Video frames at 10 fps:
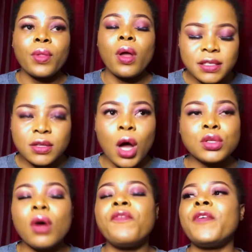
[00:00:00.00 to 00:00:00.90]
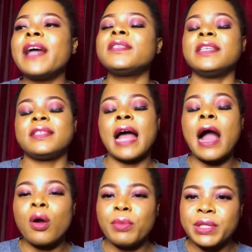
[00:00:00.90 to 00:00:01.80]
Although France is
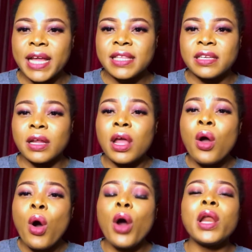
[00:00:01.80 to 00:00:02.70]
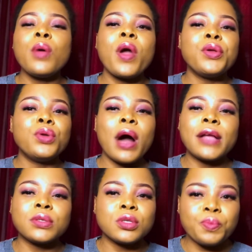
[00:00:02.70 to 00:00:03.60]
accommodating, only when you know how
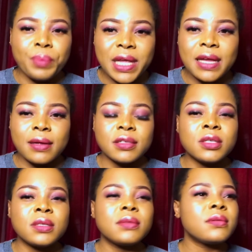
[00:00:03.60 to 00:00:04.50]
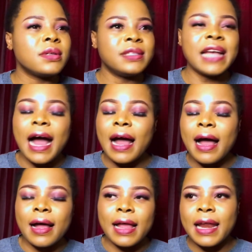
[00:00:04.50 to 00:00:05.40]
to speak their
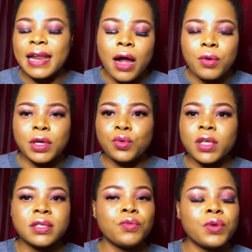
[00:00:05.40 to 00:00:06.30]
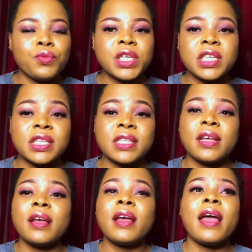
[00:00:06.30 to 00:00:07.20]
language, which is
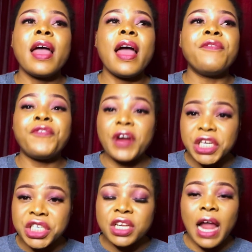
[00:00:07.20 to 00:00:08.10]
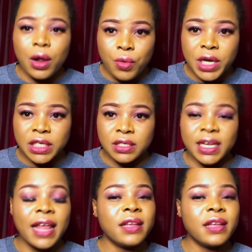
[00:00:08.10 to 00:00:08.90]
a French language. They